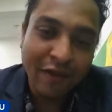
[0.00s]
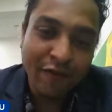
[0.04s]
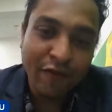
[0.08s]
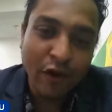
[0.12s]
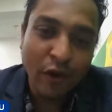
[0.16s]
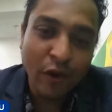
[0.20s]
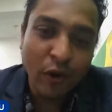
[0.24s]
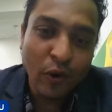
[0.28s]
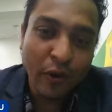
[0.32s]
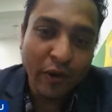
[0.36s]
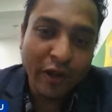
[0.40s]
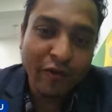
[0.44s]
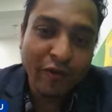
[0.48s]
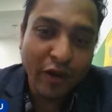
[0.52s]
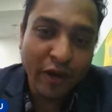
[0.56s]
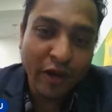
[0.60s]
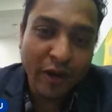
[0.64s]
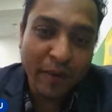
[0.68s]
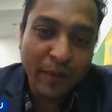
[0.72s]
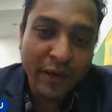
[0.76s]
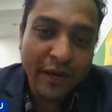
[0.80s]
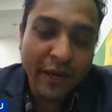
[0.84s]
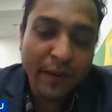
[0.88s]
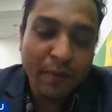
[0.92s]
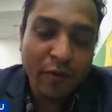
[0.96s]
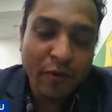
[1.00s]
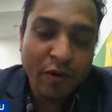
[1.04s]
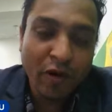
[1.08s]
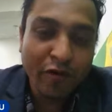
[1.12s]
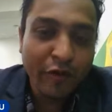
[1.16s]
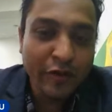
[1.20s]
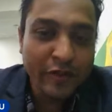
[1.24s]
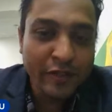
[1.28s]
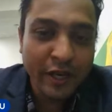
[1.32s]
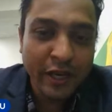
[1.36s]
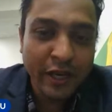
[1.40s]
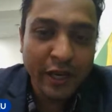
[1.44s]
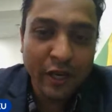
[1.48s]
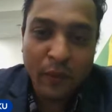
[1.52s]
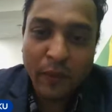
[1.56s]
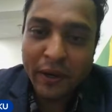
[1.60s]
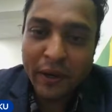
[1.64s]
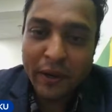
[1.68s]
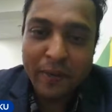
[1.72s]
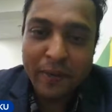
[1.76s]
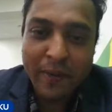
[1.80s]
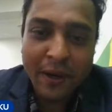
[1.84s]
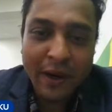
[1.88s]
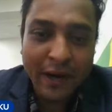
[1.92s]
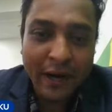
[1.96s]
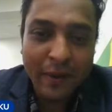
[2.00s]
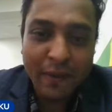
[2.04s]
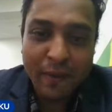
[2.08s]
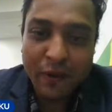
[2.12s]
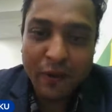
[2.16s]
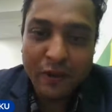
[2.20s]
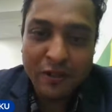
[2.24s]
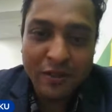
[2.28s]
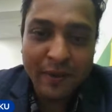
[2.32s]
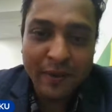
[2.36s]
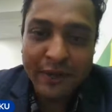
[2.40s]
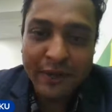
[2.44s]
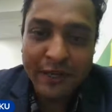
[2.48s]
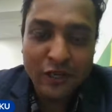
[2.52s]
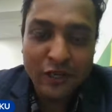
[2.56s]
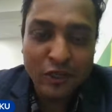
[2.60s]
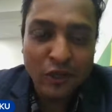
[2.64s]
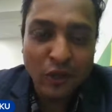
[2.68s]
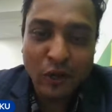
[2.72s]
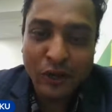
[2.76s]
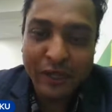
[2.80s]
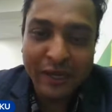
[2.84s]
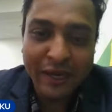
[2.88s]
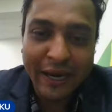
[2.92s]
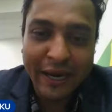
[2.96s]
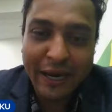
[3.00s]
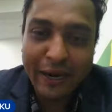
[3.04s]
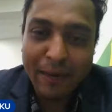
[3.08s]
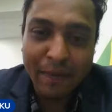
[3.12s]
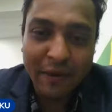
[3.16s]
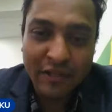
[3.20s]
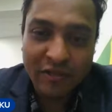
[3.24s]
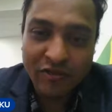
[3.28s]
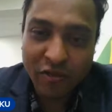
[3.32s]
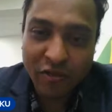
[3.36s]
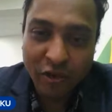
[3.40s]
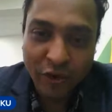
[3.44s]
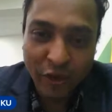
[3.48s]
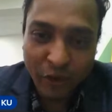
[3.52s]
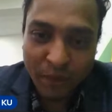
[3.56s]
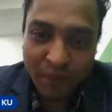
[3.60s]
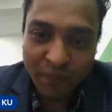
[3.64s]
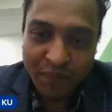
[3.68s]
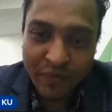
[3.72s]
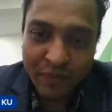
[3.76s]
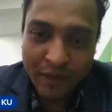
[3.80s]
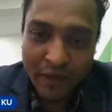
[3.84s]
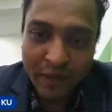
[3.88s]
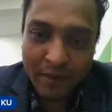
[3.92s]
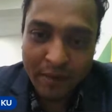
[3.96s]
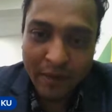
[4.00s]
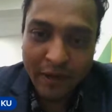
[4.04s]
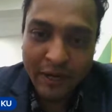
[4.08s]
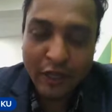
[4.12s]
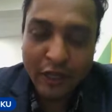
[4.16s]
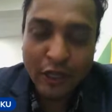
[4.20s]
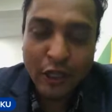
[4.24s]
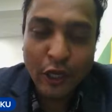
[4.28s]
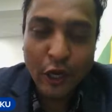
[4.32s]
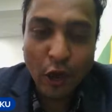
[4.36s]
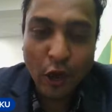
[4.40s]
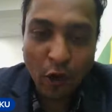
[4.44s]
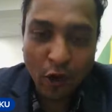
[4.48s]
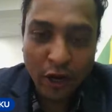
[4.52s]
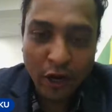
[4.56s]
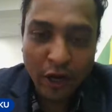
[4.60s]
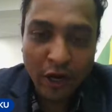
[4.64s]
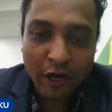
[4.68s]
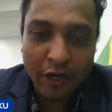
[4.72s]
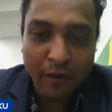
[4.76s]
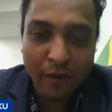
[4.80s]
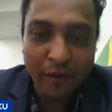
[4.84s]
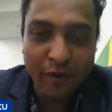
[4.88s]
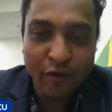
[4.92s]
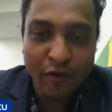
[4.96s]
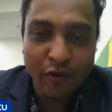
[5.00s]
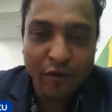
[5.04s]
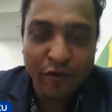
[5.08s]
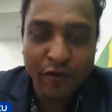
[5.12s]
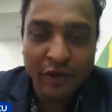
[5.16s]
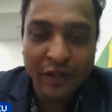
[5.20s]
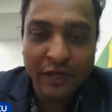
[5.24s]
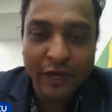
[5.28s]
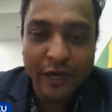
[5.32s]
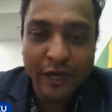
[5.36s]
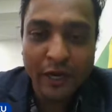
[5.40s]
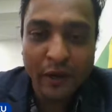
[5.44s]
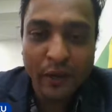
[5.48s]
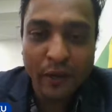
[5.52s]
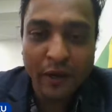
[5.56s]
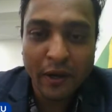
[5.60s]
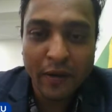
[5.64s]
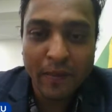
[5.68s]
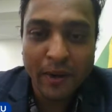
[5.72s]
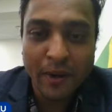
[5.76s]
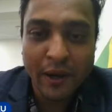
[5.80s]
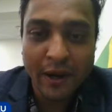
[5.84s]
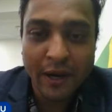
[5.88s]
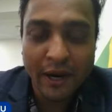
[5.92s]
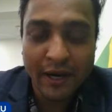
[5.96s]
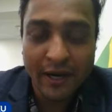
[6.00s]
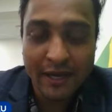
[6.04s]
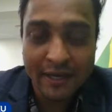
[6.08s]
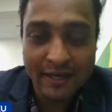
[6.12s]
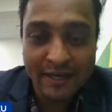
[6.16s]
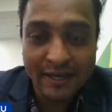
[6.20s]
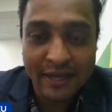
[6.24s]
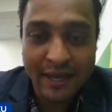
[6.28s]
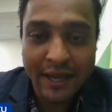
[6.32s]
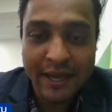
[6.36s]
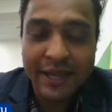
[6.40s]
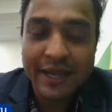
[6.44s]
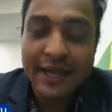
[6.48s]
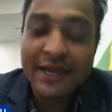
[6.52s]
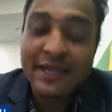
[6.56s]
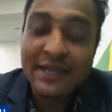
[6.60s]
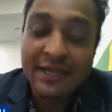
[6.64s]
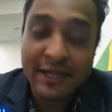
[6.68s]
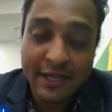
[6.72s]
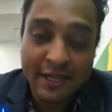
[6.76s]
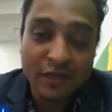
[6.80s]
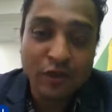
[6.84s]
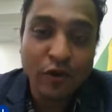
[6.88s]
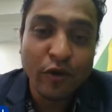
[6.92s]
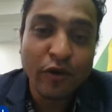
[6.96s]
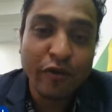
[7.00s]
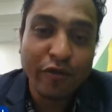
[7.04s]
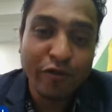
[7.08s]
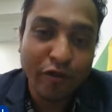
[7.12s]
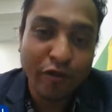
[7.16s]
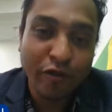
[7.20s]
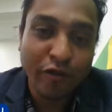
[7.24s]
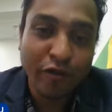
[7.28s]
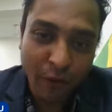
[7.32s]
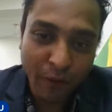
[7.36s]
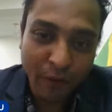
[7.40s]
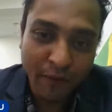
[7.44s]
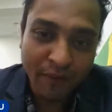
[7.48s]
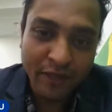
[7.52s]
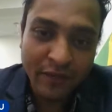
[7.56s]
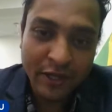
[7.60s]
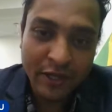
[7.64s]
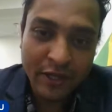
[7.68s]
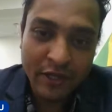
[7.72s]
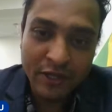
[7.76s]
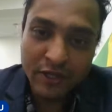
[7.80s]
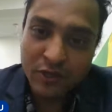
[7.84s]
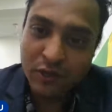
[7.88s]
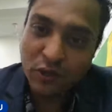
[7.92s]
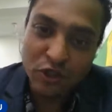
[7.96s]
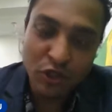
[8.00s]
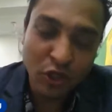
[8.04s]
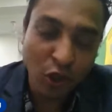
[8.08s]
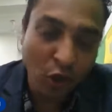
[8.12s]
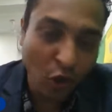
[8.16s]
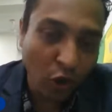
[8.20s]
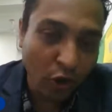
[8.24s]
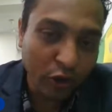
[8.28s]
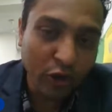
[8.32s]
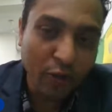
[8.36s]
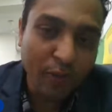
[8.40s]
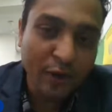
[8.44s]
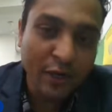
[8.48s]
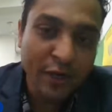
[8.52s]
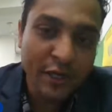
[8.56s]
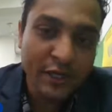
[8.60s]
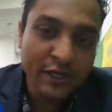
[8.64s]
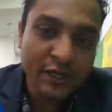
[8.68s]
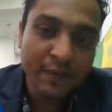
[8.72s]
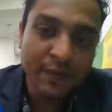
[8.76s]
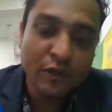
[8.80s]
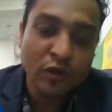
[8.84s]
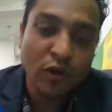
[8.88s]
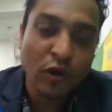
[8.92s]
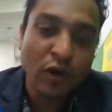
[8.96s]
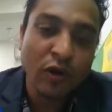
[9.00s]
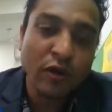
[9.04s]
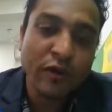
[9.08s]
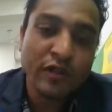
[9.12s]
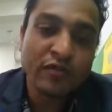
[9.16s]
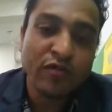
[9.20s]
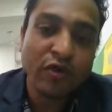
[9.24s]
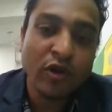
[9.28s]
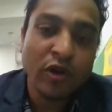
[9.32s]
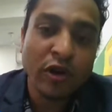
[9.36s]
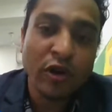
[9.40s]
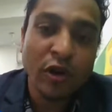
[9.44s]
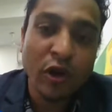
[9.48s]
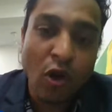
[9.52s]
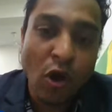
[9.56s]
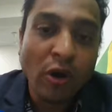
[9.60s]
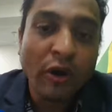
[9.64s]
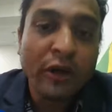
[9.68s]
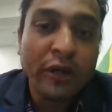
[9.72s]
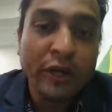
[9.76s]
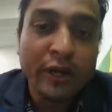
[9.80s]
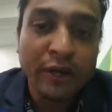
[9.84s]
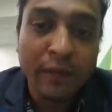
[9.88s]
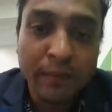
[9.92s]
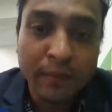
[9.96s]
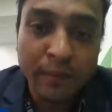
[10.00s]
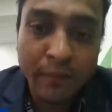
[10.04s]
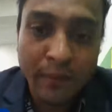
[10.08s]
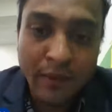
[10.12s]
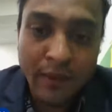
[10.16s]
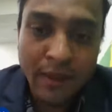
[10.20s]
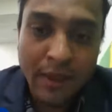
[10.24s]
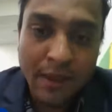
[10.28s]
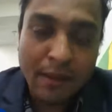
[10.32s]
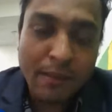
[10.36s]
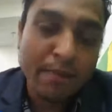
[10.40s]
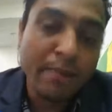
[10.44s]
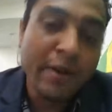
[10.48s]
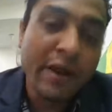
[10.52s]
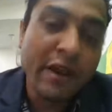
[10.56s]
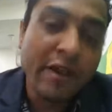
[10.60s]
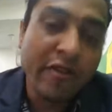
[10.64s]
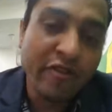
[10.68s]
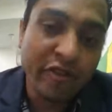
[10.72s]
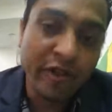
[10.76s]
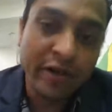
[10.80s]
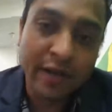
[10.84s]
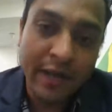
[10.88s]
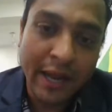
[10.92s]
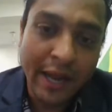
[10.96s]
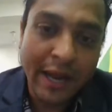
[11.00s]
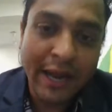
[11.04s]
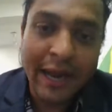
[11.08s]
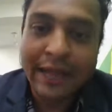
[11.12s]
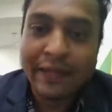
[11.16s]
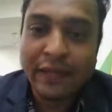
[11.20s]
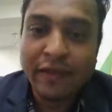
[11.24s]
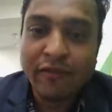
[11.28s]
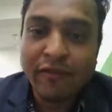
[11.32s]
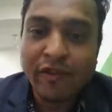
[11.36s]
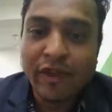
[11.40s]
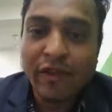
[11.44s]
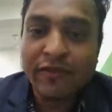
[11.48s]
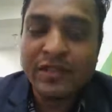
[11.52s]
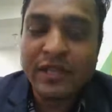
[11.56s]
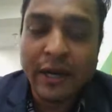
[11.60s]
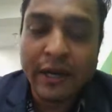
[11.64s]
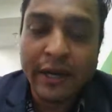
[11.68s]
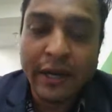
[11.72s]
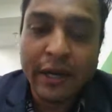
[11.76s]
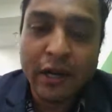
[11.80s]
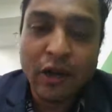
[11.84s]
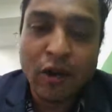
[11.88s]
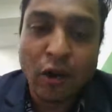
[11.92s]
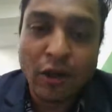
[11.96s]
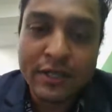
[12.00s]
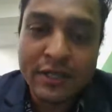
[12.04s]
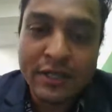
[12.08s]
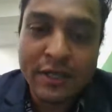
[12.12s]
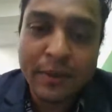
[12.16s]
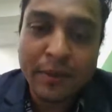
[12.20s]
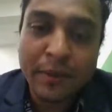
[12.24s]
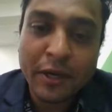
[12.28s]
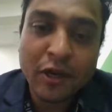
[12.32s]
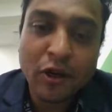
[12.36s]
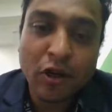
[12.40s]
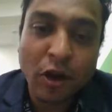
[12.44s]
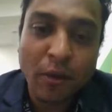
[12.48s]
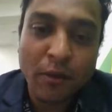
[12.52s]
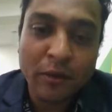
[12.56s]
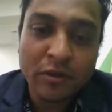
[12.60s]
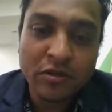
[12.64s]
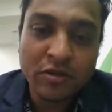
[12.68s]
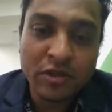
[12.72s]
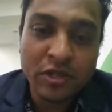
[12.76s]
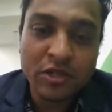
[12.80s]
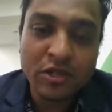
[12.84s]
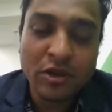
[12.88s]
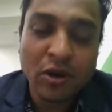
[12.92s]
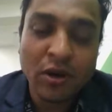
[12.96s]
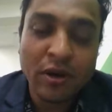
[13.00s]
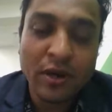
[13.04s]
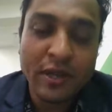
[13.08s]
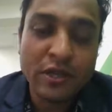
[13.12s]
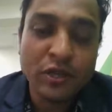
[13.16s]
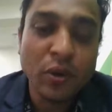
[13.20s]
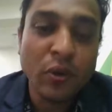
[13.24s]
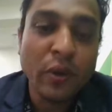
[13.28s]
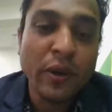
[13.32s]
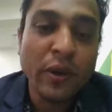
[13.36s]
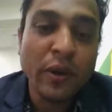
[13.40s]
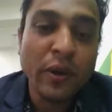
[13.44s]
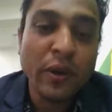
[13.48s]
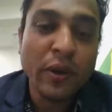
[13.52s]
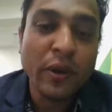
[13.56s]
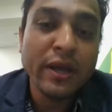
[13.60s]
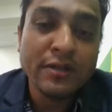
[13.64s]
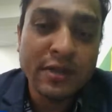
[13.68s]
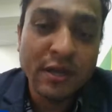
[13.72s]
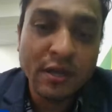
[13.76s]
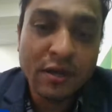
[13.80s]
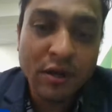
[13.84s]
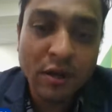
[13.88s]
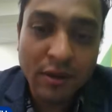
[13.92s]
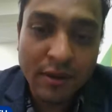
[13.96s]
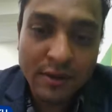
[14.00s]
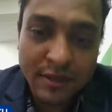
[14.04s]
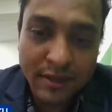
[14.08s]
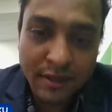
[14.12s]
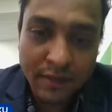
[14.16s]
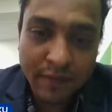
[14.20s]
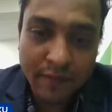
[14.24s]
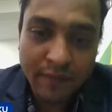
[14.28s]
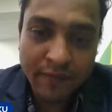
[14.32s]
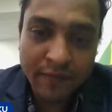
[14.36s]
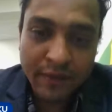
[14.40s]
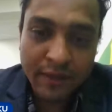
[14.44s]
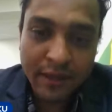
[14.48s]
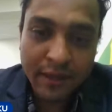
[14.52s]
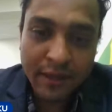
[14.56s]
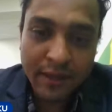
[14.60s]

If you're looking for immediate profits in equity market, possibly it is not the right place for you. But in the longer term, if you feel that equity market is there, yes, it is good for you. So entrepreneurship is always for long-term benefit. And I think we have studied a concept in commerce, which is called as going concern concept.